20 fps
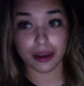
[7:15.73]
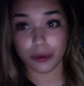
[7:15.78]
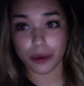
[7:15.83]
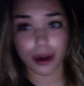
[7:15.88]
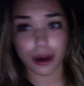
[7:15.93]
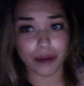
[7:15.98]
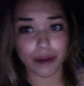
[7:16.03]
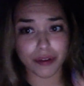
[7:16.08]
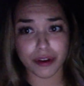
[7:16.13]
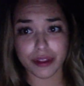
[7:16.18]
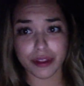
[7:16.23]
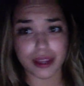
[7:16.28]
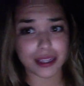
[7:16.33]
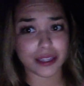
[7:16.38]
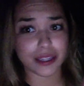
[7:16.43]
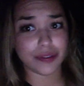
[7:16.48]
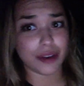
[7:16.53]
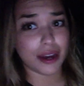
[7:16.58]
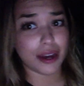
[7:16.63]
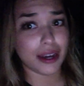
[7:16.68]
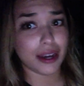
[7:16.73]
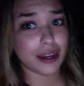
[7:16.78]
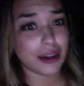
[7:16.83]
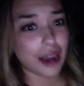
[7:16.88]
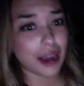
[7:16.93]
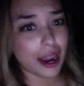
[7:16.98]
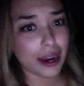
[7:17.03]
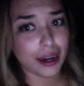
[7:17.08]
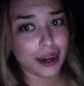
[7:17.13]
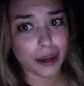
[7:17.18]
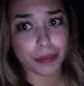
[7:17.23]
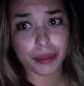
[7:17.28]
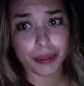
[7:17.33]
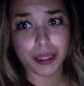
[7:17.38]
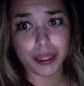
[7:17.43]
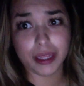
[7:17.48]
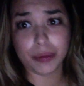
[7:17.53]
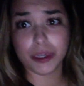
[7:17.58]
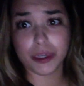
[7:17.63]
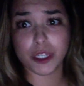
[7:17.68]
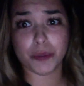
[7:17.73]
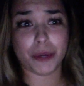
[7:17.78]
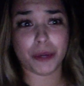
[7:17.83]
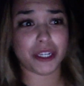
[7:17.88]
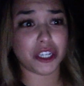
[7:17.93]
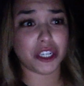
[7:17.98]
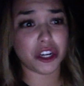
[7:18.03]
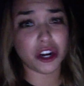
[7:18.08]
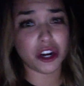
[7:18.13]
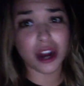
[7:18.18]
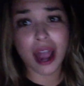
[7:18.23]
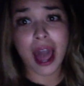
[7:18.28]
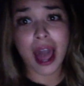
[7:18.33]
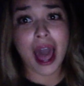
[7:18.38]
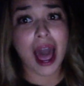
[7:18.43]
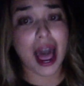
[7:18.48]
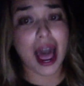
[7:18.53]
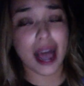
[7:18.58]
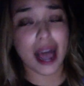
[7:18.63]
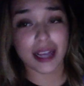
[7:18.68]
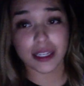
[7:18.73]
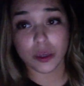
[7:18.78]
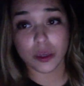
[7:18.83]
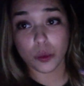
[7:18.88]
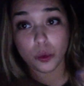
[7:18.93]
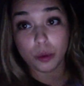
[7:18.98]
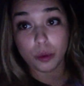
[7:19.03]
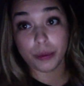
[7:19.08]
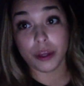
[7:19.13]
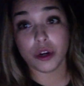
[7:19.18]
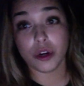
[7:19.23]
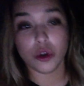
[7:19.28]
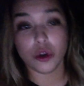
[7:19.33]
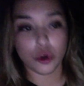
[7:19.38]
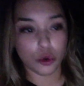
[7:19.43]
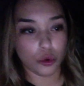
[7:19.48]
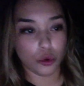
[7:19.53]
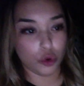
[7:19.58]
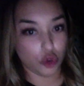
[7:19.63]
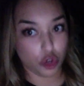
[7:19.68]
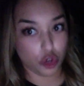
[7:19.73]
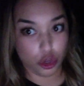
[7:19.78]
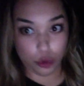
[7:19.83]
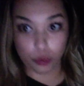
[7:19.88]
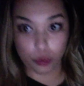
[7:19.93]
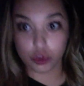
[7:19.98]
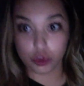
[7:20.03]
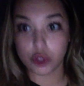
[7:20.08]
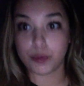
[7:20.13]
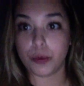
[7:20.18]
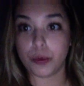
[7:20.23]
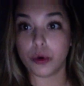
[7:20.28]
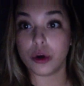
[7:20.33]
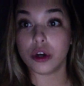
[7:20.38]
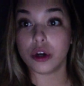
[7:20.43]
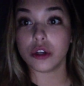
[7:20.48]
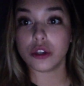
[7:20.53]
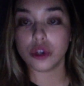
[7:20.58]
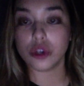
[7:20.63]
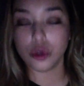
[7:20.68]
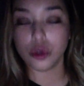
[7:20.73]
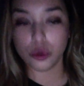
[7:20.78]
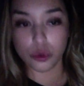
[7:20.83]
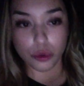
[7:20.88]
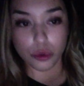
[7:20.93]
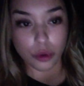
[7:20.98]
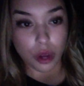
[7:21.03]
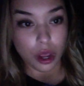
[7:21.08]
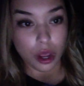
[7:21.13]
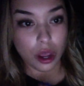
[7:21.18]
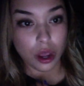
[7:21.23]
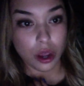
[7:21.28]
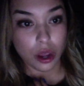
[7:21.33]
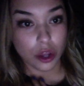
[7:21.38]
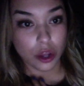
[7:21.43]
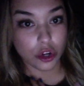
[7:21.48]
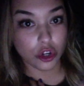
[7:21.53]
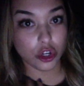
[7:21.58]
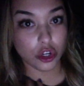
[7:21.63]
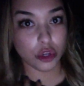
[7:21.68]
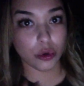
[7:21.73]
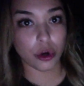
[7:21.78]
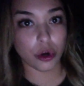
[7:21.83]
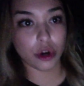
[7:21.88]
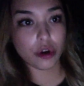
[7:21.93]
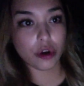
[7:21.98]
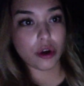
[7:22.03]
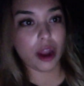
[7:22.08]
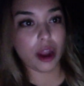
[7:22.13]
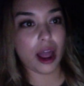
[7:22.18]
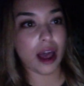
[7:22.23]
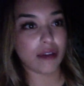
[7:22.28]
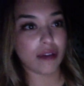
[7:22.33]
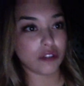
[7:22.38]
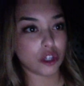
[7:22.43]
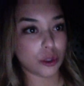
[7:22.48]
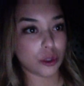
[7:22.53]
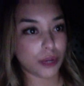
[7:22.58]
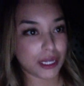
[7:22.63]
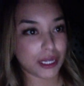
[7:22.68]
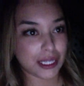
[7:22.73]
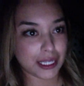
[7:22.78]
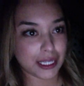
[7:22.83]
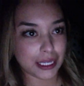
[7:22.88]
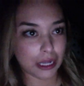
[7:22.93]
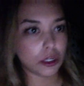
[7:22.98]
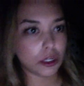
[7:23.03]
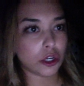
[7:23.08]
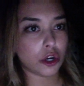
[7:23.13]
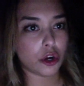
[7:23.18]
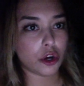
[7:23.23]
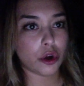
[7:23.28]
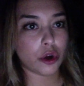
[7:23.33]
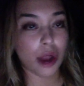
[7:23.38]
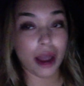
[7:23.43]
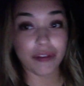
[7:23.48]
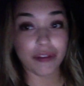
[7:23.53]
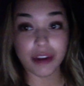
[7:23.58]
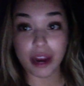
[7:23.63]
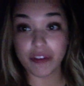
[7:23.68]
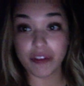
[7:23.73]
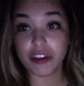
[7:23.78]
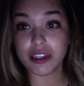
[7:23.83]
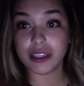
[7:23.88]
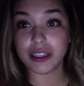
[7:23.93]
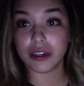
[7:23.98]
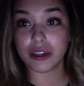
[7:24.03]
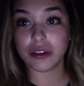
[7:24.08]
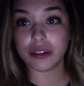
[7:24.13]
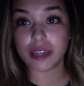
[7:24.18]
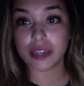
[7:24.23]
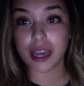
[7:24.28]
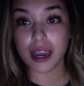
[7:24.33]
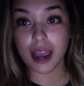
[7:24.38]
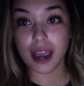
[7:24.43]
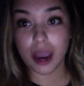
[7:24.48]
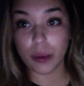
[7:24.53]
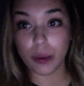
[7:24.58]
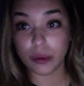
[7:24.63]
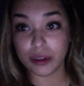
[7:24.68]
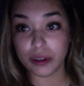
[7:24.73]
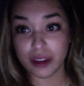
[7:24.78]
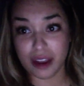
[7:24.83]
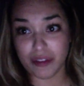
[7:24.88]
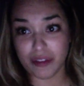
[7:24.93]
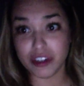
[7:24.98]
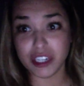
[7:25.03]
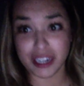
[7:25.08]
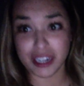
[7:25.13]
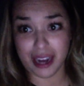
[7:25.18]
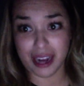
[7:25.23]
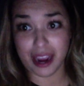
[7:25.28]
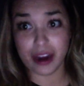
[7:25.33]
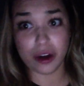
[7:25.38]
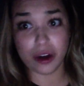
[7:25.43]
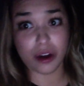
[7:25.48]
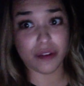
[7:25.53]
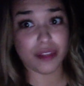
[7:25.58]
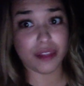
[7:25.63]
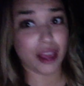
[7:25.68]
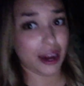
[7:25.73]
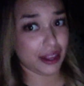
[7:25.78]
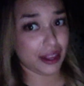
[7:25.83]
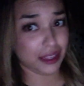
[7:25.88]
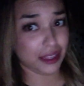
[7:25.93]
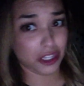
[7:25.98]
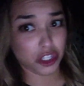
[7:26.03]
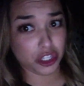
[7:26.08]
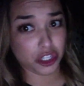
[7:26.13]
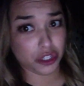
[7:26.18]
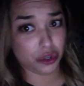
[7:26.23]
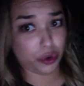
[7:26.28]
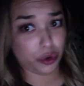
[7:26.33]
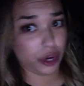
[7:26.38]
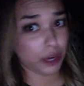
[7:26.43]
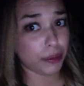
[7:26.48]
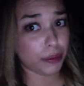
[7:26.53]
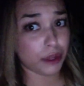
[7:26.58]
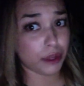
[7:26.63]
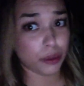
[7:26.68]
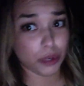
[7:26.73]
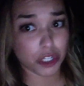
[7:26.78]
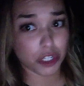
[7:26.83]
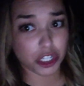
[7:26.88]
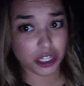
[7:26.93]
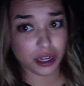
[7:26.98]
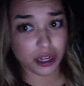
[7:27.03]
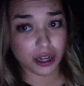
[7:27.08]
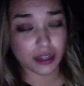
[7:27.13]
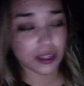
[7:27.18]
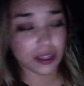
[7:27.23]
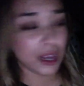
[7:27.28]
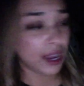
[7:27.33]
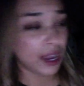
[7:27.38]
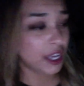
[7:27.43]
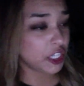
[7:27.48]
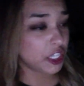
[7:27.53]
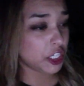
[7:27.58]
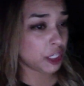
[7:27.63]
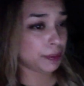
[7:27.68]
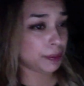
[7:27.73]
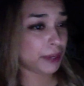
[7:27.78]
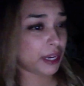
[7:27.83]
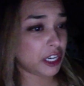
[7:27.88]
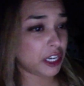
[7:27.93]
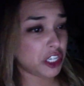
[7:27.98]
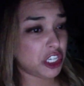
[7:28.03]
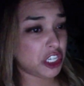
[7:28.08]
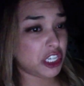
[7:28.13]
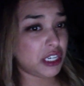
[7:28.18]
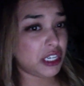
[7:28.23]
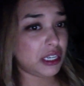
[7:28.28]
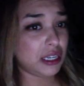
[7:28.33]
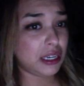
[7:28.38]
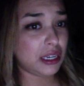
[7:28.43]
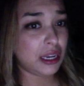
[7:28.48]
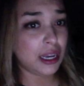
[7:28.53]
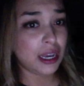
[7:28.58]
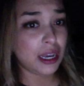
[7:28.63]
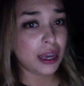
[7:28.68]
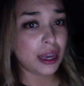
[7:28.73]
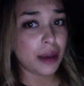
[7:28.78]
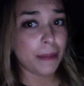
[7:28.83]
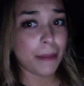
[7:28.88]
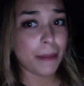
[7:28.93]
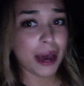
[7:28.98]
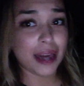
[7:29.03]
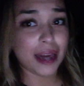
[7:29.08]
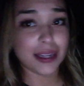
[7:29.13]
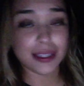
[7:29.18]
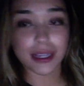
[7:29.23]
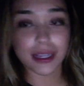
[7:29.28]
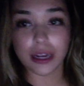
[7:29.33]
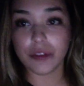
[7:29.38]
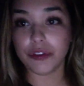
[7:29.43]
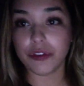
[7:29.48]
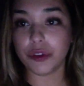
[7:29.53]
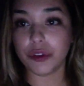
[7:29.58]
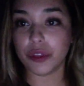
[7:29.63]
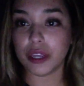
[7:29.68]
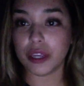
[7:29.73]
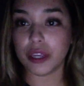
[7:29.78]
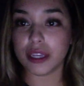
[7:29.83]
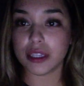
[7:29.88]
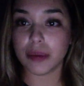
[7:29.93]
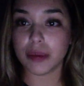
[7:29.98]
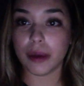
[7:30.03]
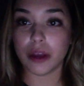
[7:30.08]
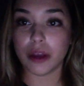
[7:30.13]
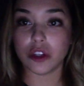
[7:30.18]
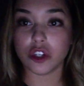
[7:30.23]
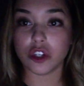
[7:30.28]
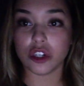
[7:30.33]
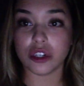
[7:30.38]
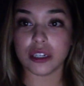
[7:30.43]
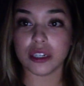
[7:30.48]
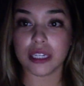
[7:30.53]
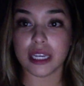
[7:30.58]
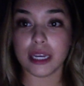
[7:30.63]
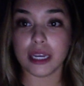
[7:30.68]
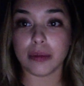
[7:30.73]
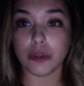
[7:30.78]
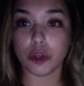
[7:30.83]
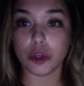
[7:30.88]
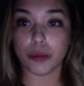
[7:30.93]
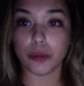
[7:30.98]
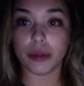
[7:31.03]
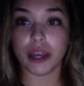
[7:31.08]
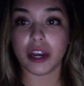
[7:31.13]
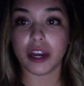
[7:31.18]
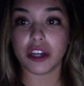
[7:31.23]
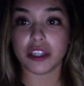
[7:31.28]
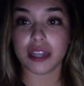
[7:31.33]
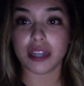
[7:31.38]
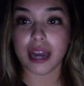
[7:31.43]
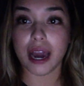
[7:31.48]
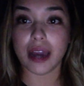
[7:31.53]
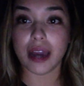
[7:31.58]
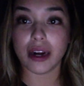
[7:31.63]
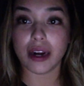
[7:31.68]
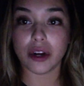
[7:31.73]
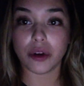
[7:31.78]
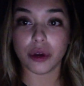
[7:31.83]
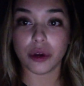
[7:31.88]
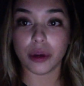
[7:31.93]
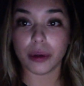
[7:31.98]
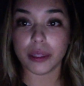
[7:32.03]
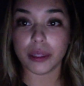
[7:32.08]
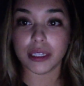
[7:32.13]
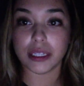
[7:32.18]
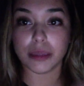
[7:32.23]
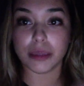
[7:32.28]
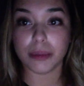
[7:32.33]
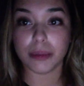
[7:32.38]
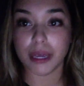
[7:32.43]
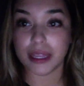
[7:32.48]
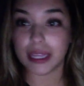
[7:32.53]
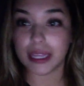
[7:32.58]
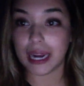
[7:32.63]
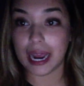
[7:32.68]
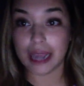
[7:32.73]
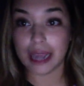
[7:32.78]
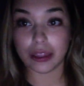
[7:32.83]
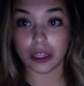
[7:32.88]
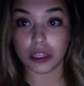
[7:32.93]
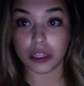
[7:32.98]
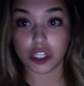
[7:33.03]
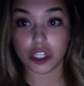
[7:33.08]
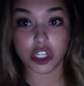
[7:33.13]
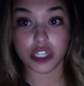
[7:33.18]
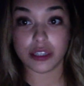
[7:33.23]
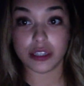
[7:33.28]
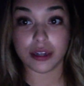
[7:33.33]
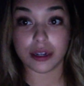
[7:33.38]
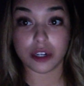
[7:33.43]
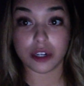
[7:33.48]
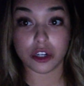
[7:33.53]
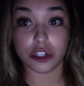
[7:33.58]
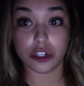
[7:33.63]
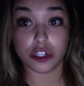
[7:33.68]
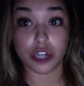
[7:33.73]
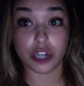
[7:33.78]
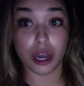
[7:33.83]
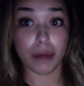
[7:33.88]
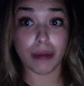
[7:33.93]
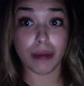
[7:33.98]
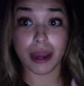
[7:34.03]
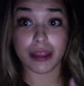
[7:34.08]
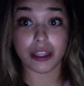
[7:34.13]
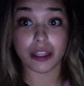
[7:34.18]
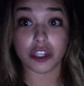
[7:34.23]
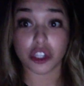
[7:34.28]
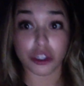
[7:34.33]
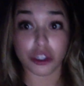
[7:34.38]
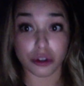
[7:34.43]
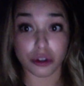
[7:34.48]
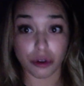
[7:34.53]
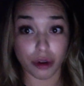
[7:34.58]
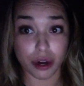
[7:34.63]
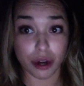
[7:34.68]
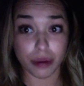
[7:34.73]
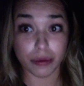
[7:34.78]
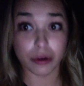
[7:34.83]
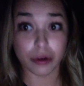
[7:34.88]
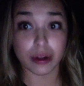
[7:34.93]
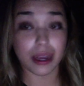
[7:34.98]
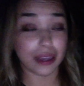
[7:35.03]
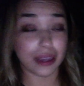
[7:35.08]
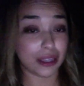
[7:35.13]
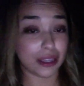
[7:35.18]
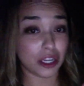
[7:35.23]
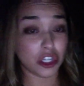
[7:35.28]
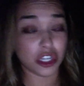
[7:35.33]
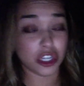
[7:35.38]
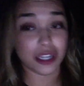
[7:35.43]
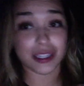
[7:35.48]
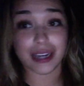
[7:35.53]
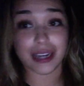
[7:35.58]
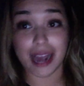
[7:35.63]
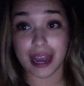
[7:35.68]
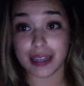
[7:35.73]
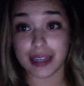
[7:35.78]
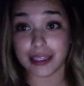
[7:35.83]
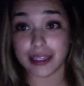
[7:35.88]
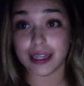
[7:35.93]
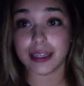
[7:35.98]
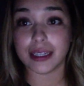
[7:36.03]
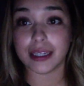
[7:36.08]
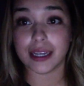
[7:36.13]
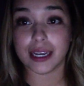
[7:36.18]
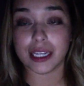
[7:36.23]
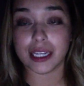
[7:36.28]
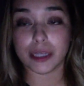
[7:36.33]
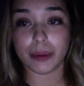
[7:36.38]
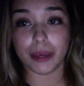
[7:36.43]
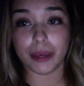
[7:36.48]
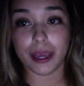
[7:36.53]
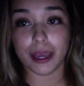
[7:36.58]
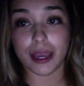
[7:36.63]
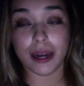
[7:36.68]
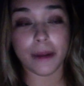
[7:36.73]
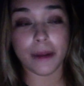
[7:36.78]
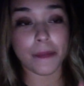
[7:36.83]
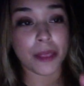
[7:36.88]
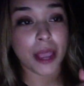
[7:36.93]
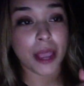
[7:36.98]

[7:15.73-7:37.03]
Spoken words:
Whatever, that's fine. I completely respected her as a woman who knew sports, who knew her craft, who excelled in her craft every single day. I will never deny her of that. I think she's incredible at what she does. Just because she might have said a few things about certain teams or players that I didn't agree with doesn't mean that I thought that she sucked at her job. I think she's incredible. I think she is an asset to ESPN.